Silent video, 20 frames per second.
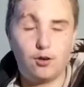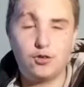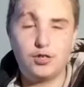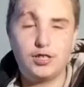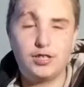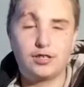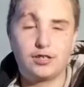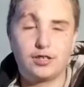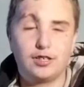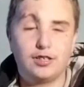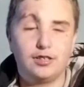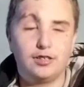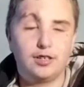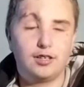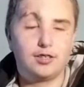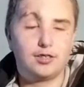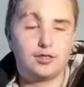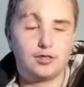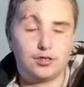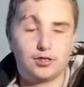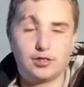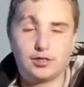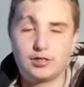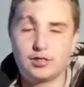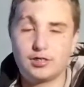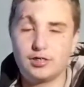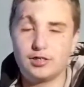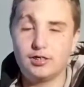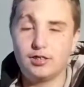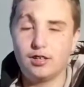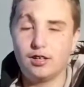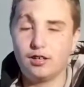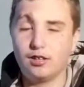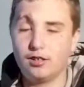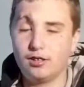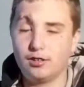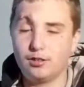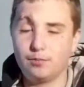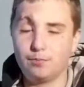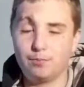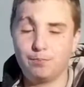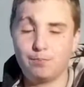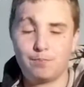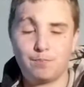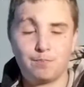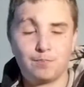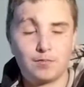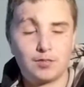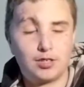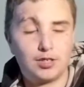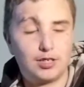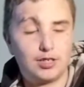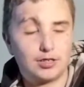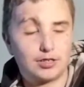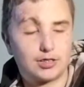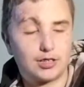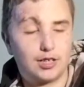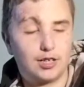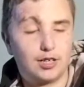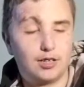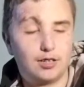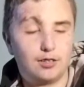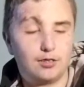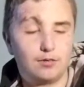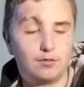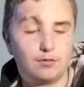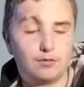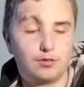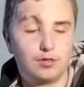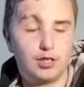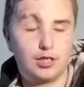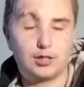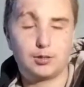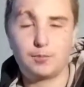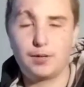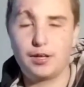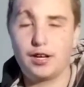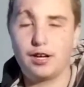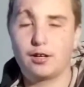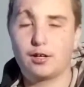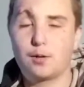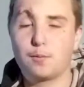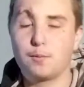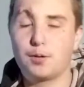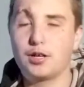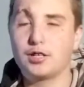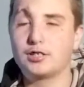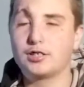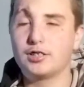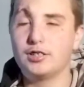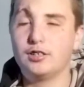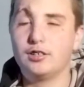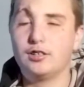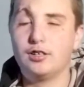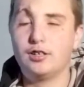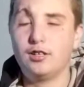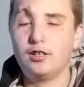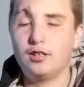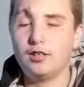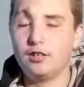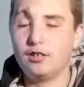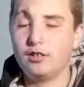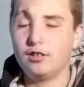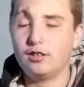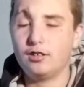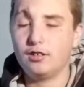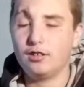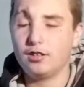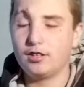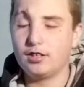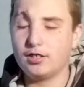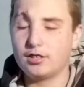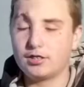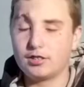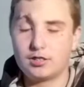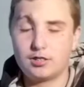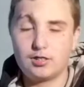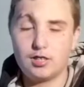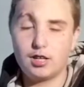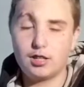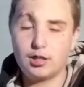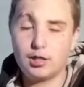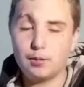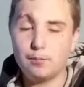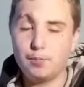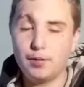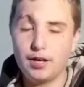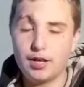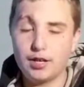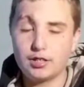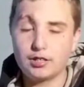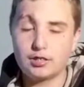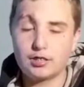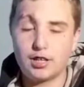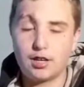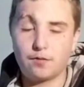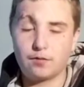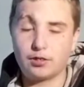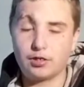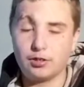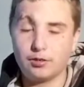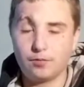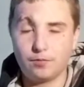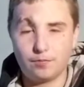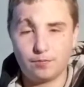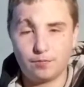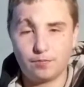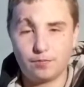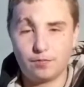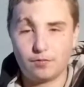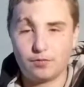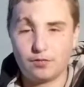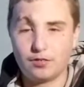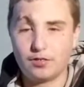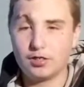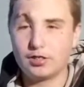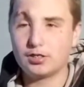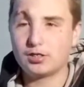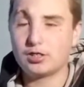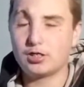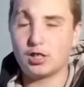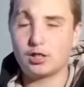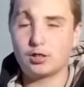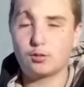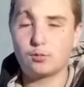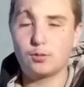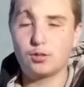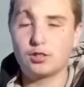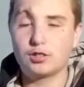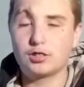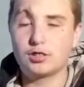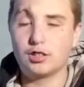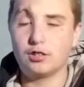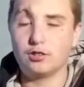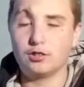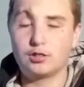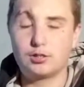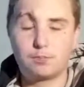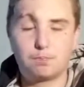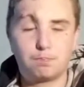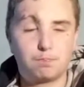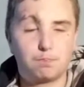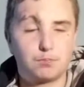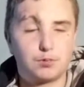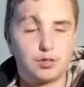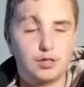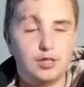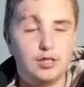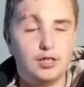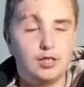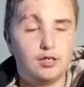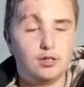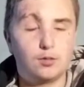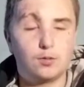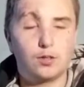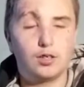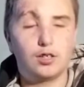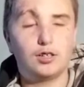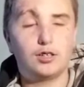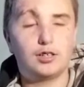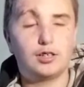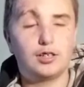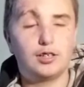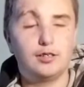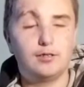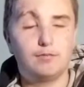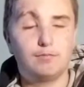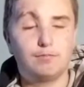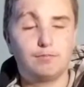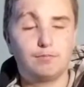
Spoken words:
OD green, as you can see. It's made out of composite. It's not the best ever. It's not the worst though. It's pretty good quality.